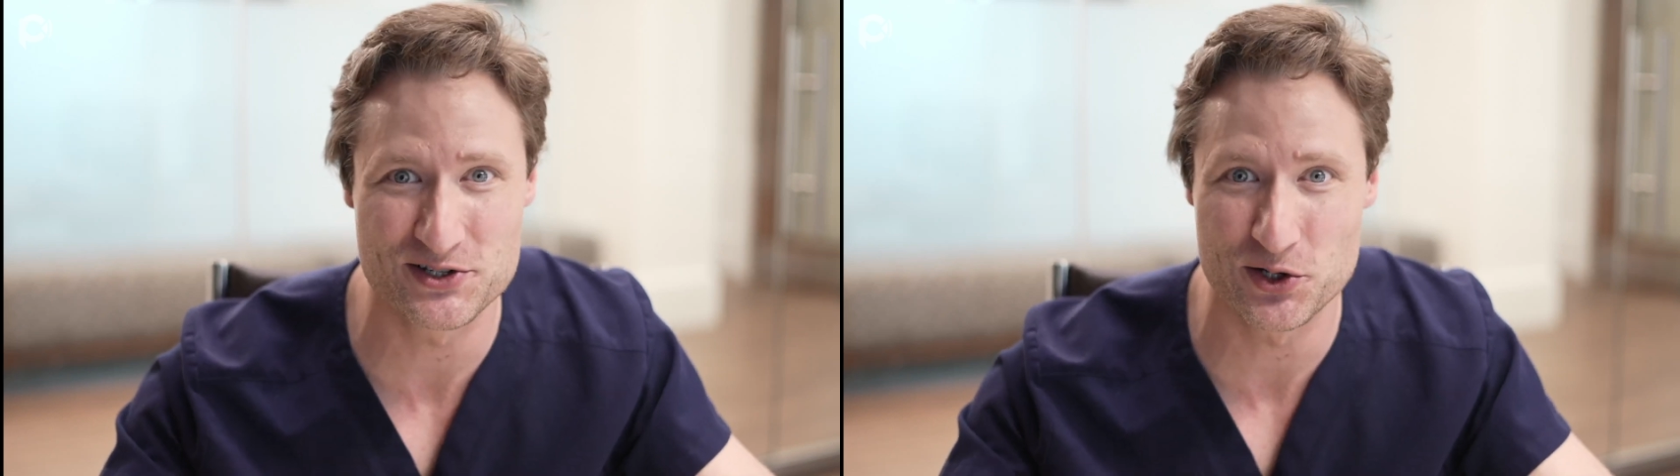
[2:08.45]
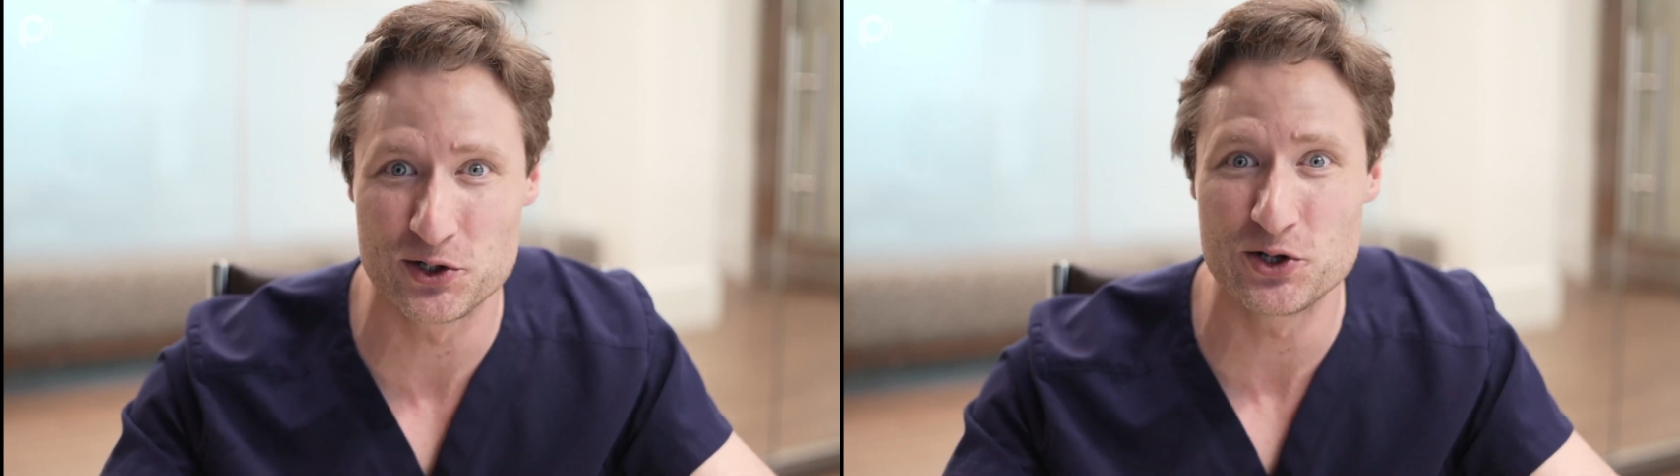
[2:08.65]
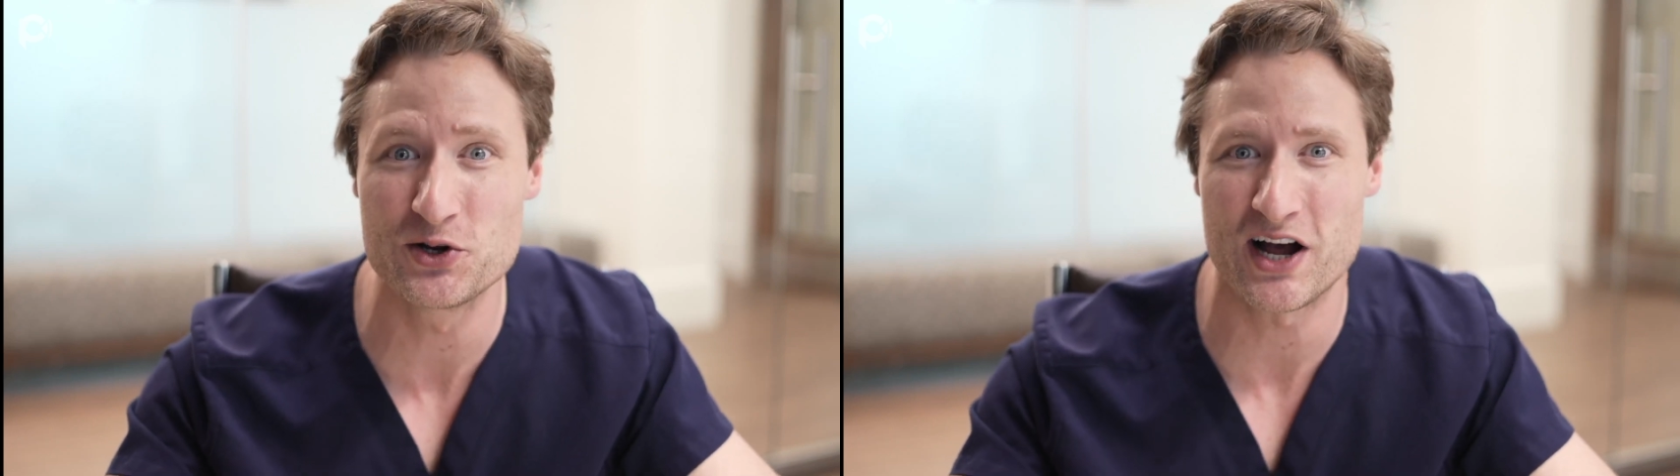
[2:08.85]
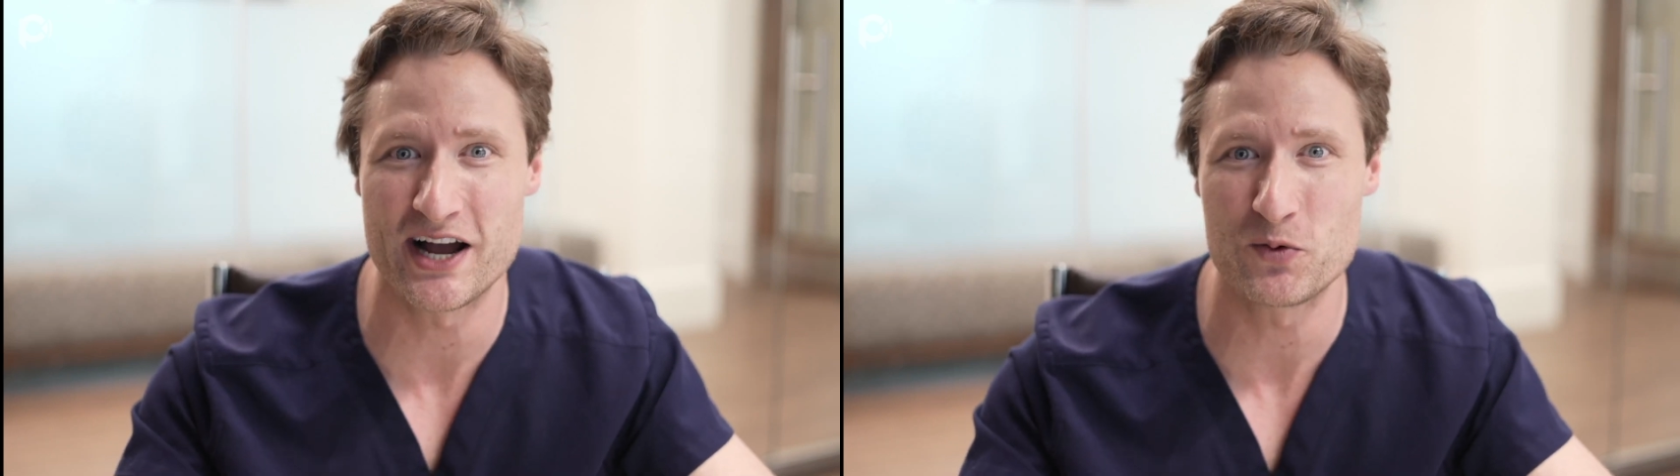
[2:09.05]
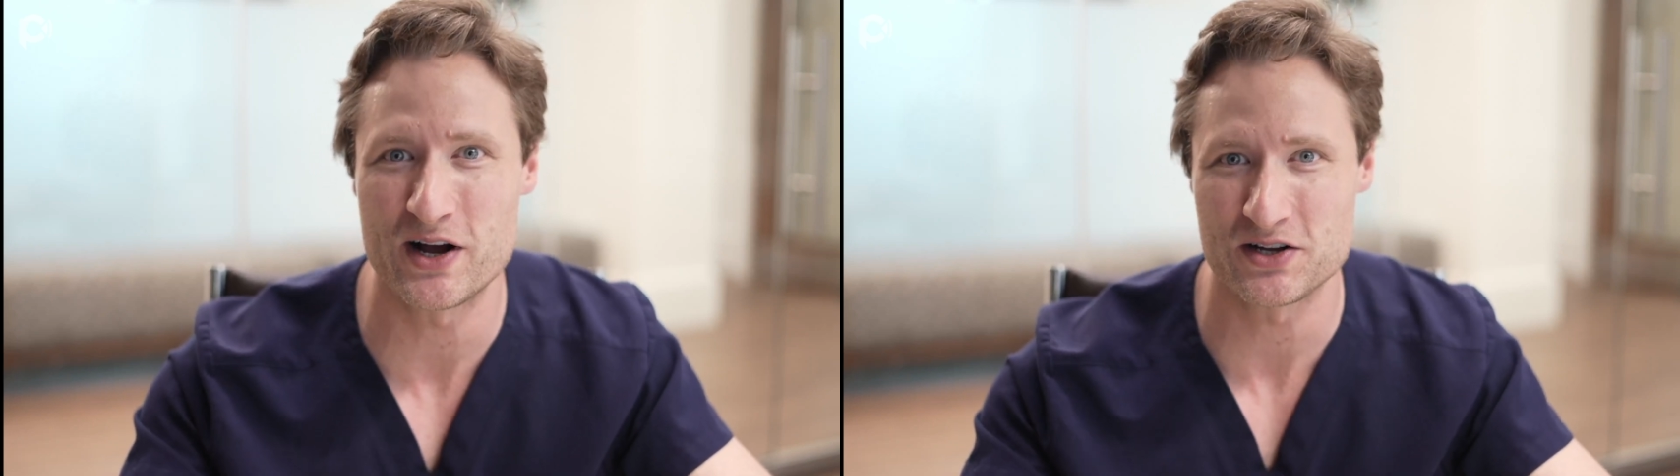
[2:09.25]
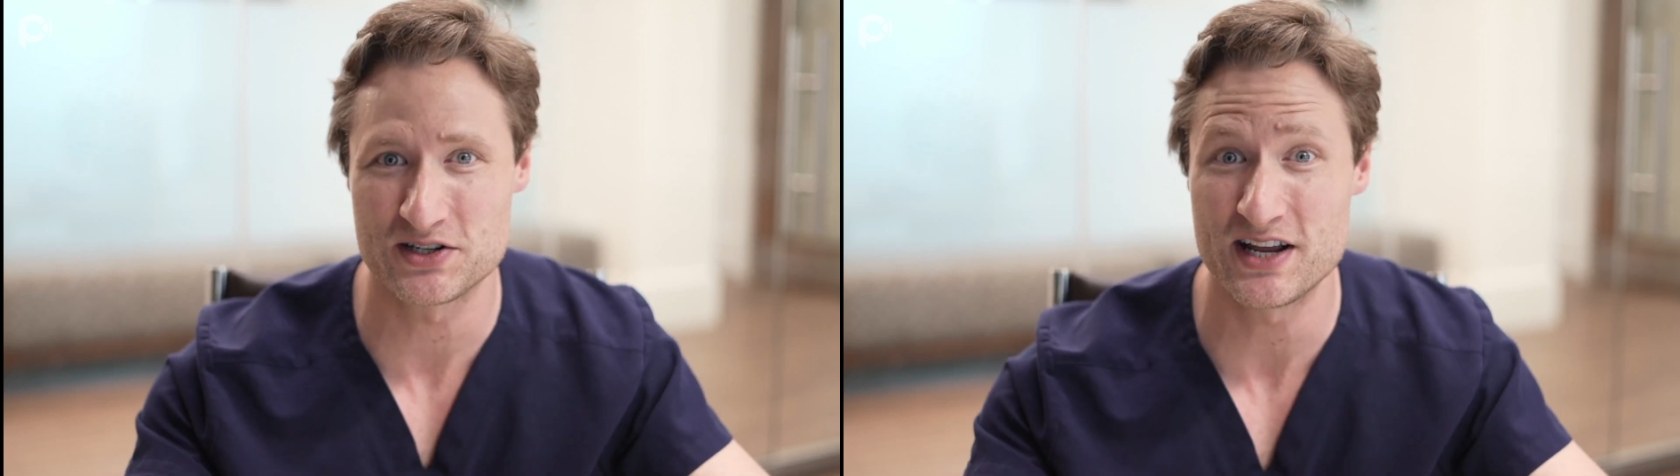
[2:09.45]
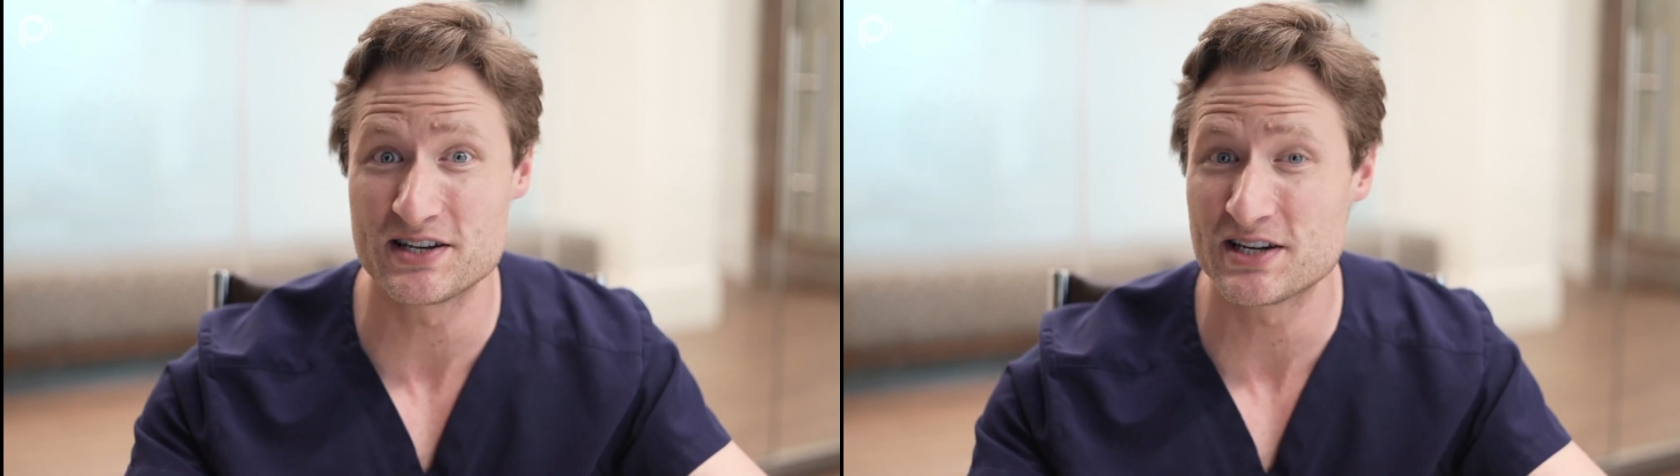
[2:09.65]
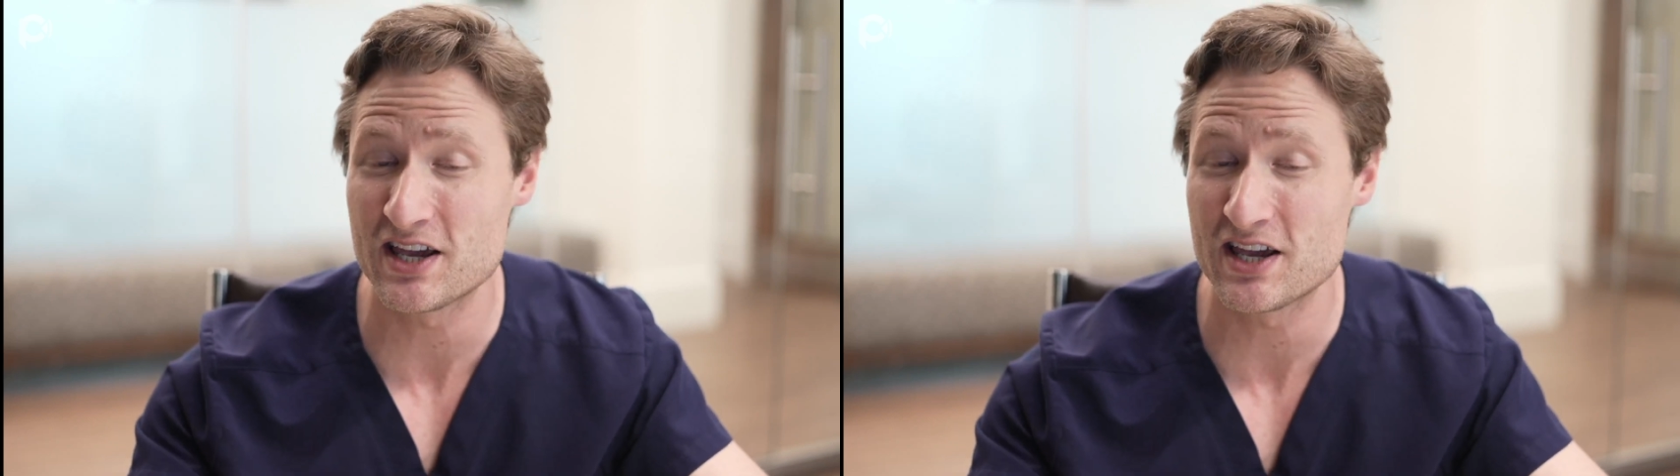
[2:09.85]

the glued IOL tends to